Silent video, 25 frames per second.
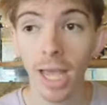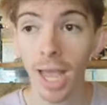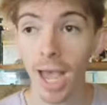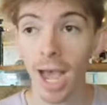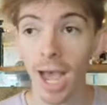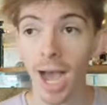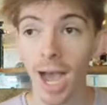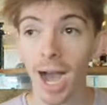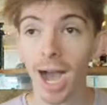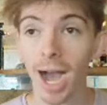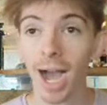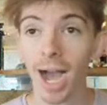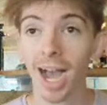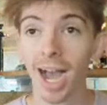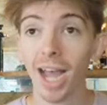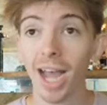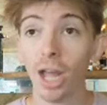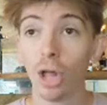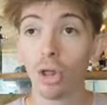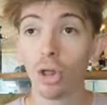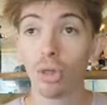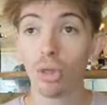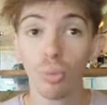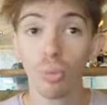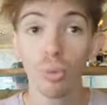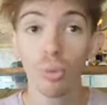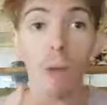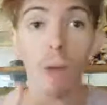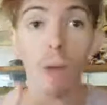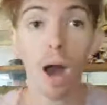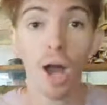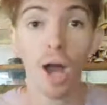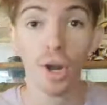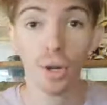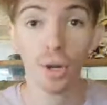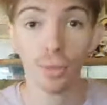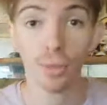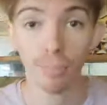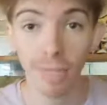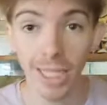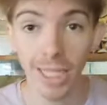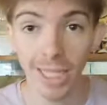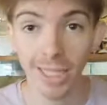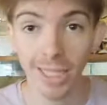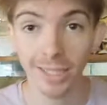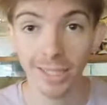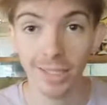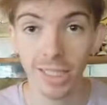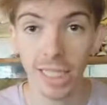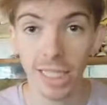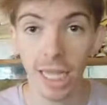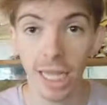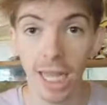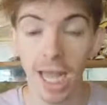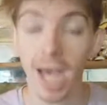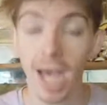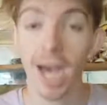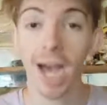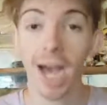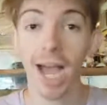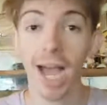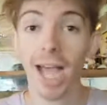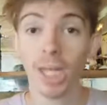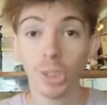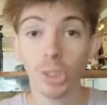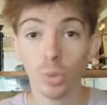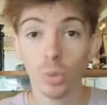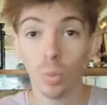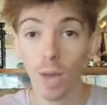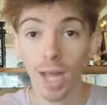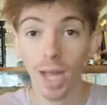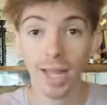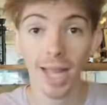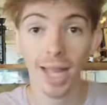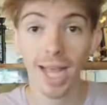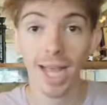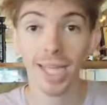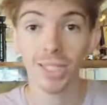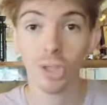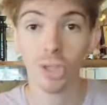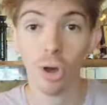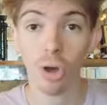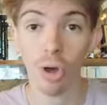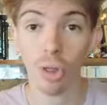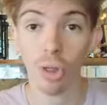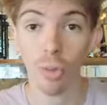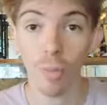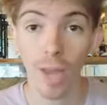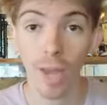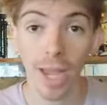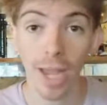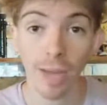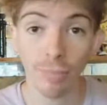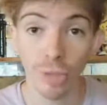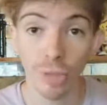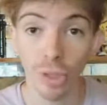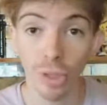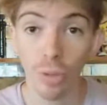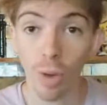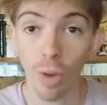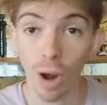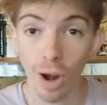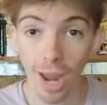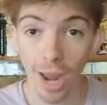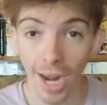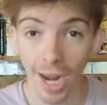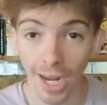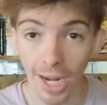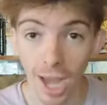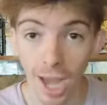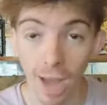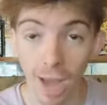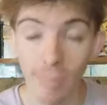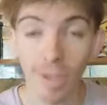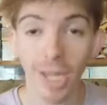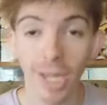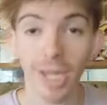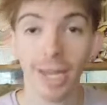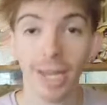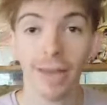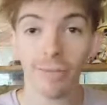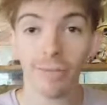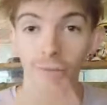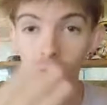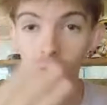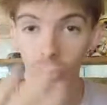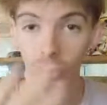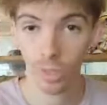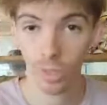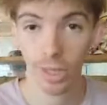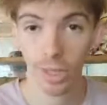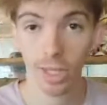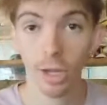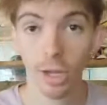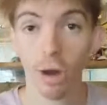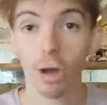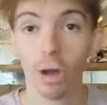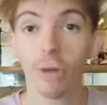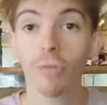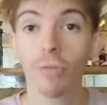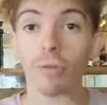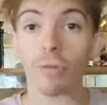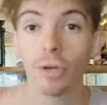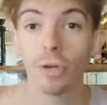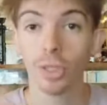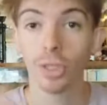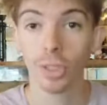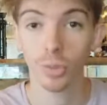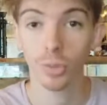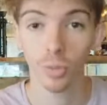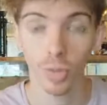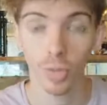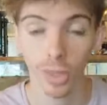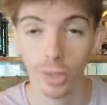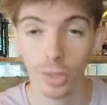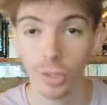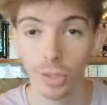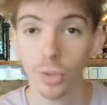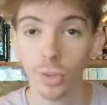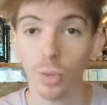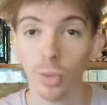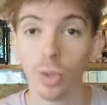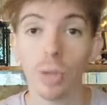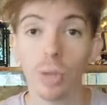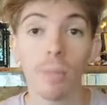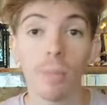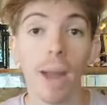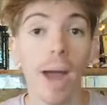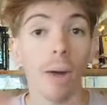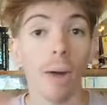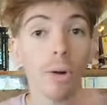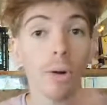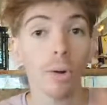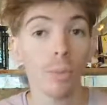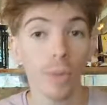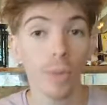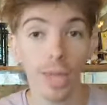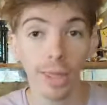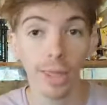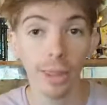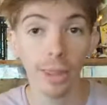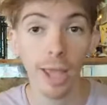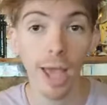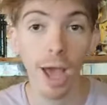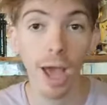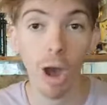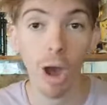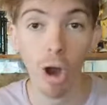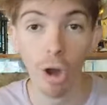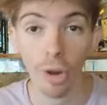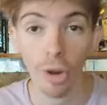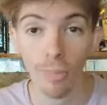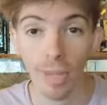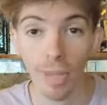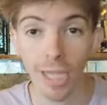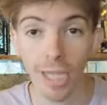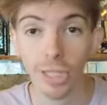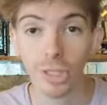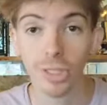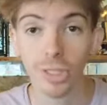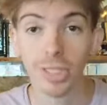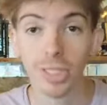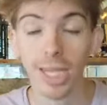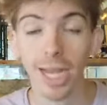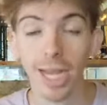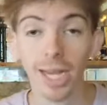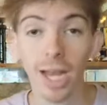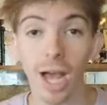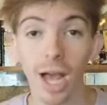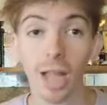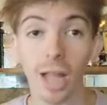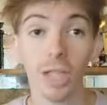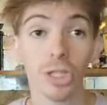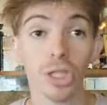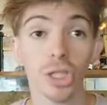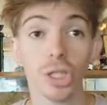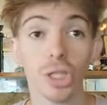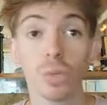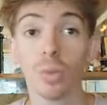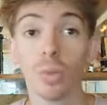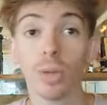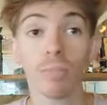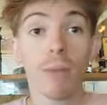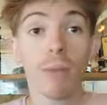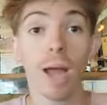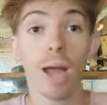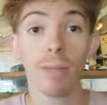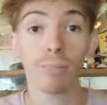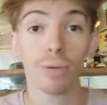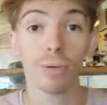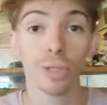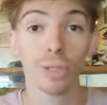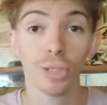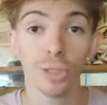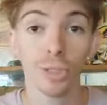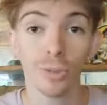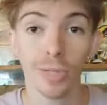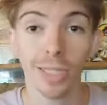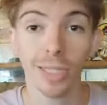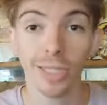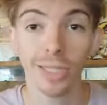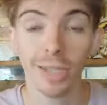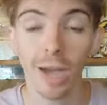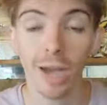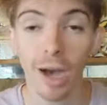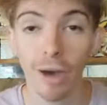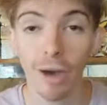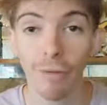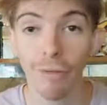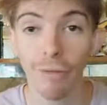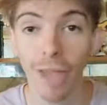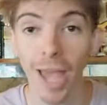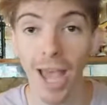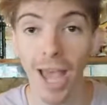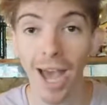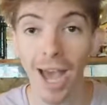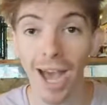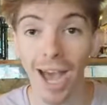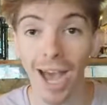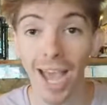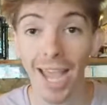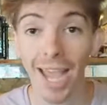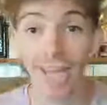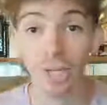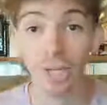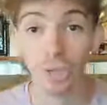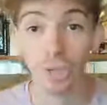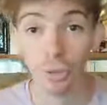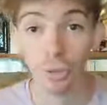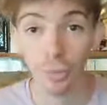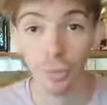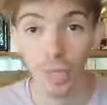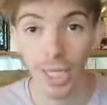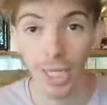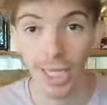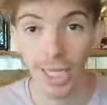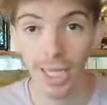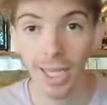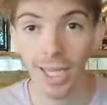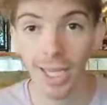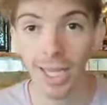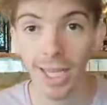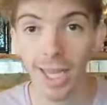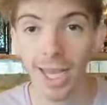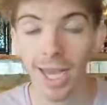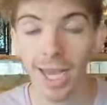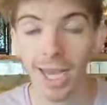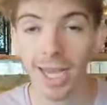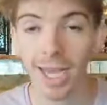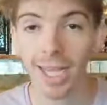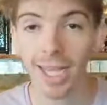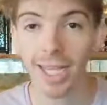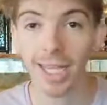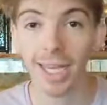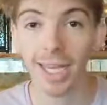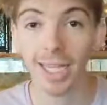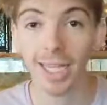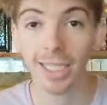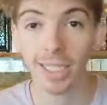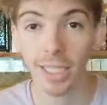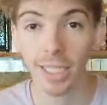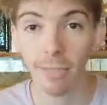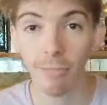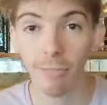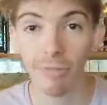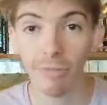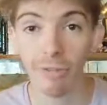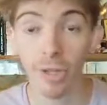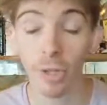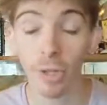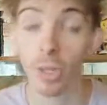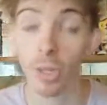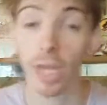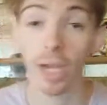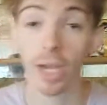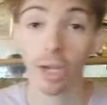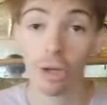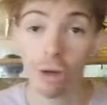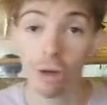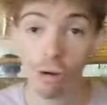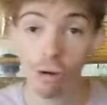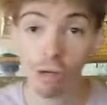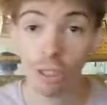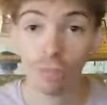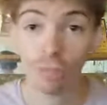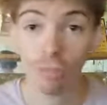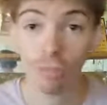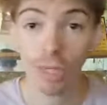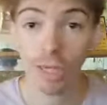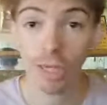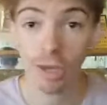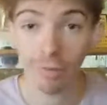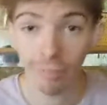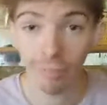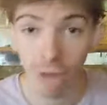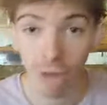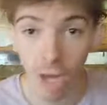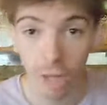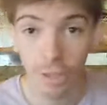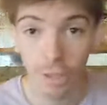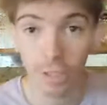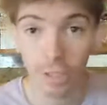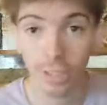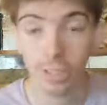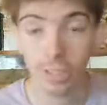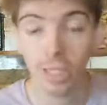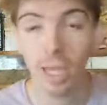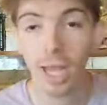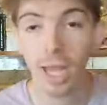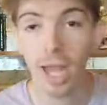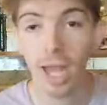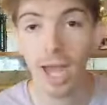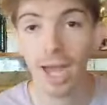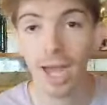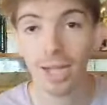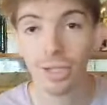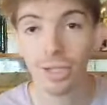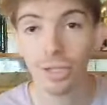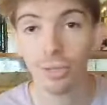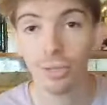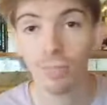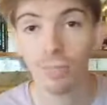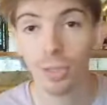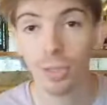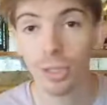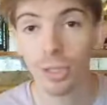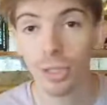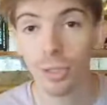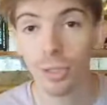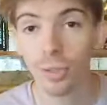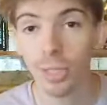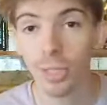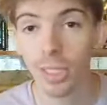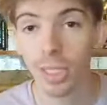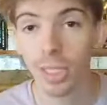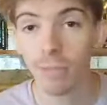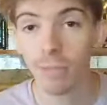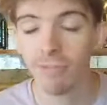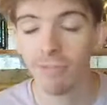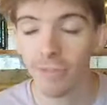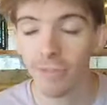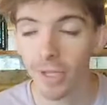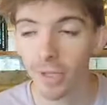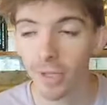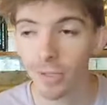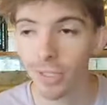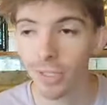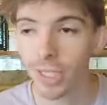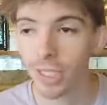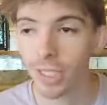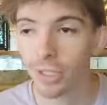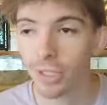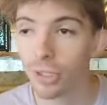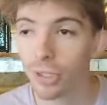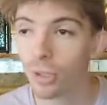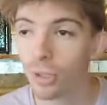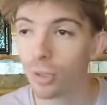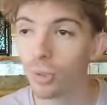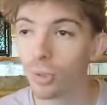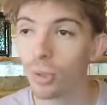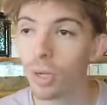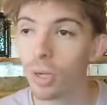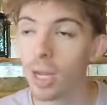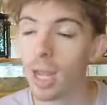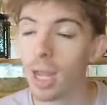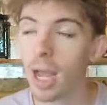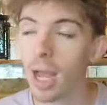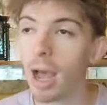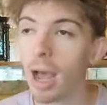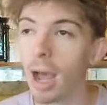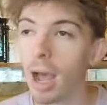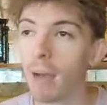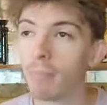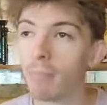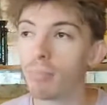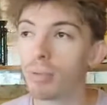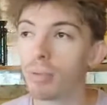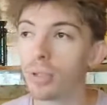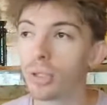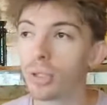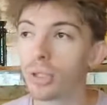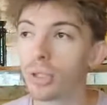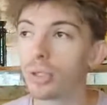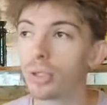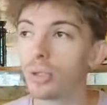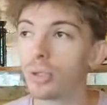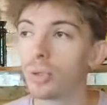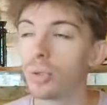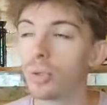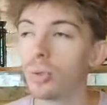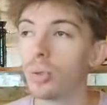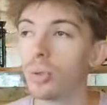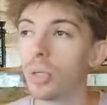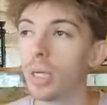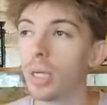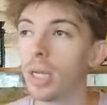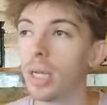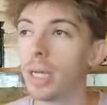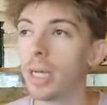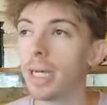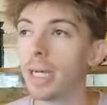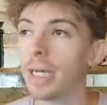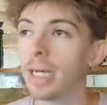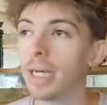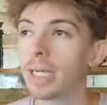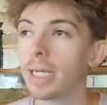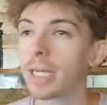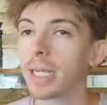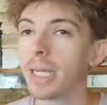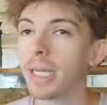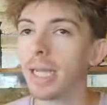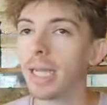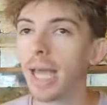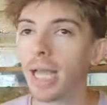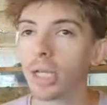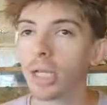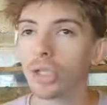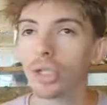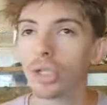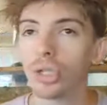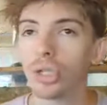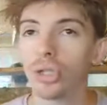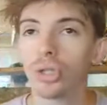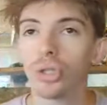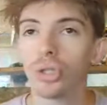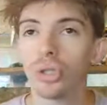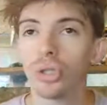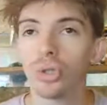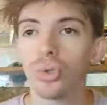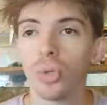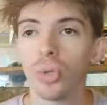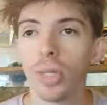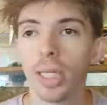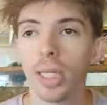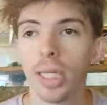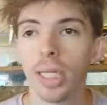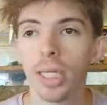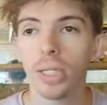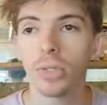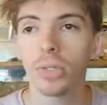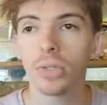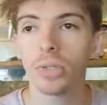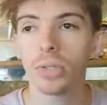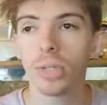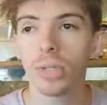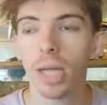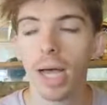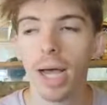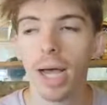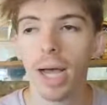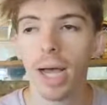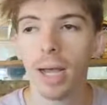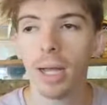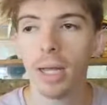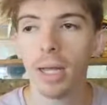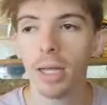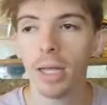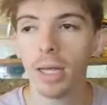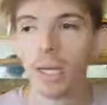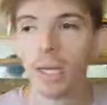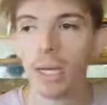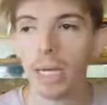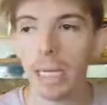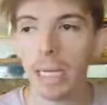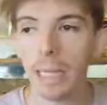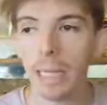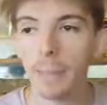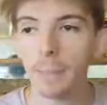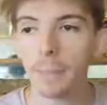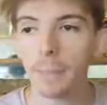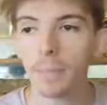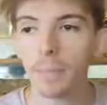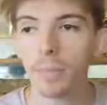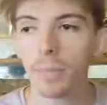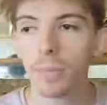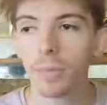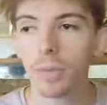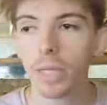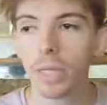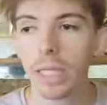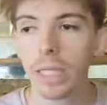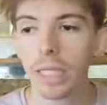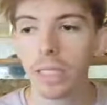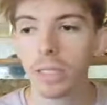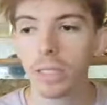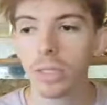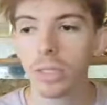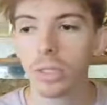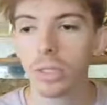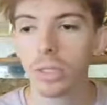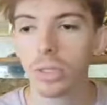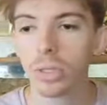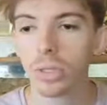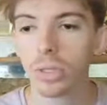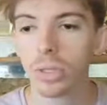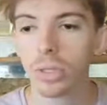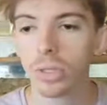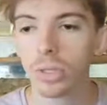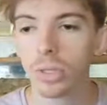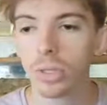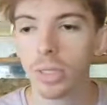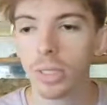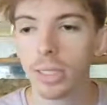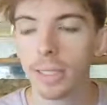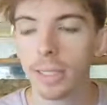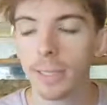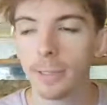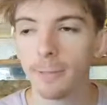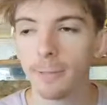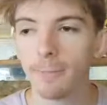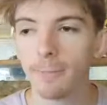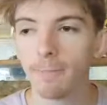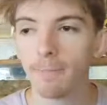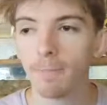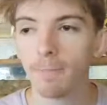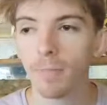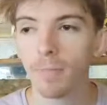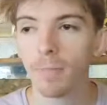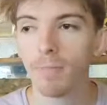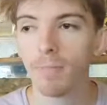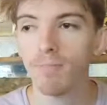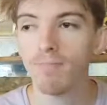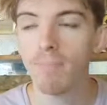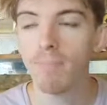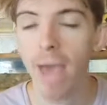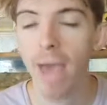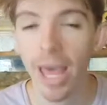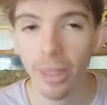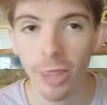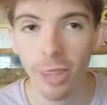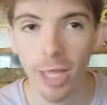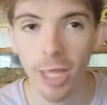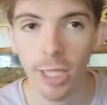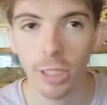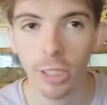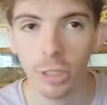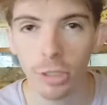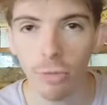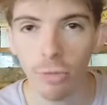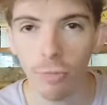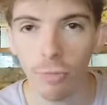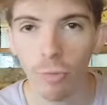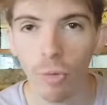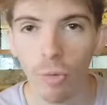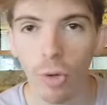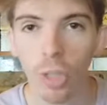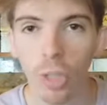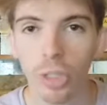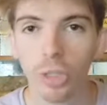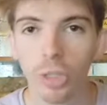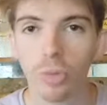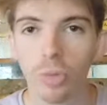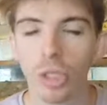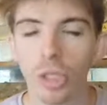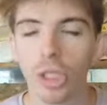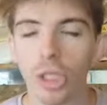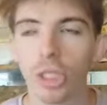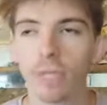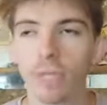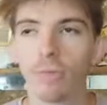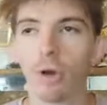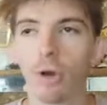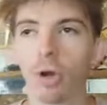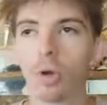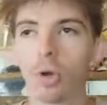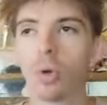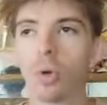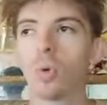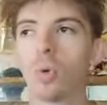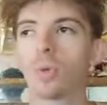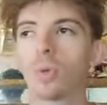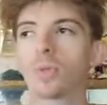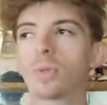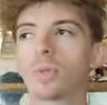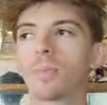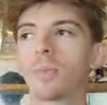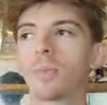uh, through modern means, uh, as well as all the way up to our economic endeavors with the arc furnace, with the solar power, with automation technologies, with my pursuance of uh, a degree uh, in a STEM field and encouragement of others uh, to pursue STEM fields and to uh, pursue uh, connection to these, uh, um, these uh, methods for us to achieve our goals.